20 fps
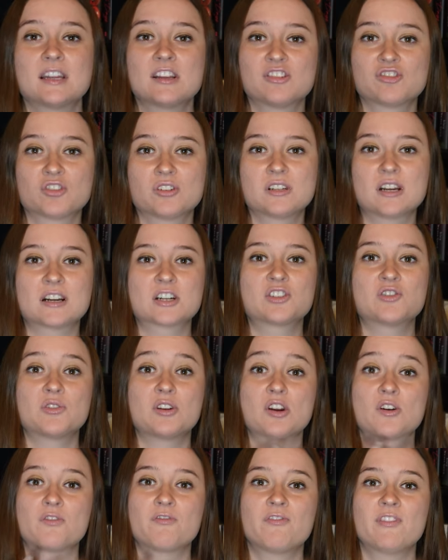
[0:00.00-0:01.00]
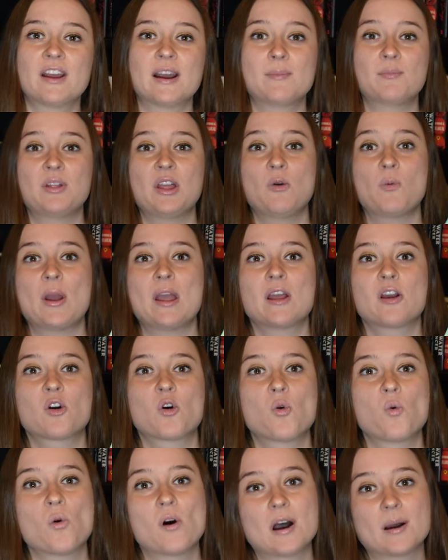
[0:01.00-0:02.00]
introductory or family weight
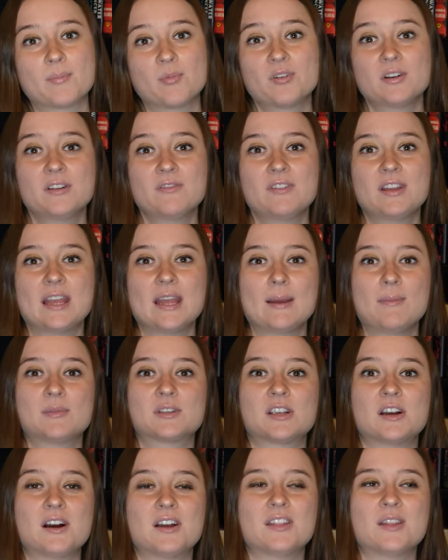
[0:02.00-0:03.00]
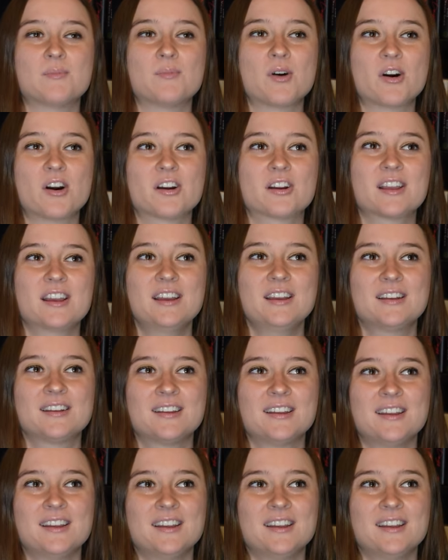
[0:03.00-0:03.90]
cooperative games on the market.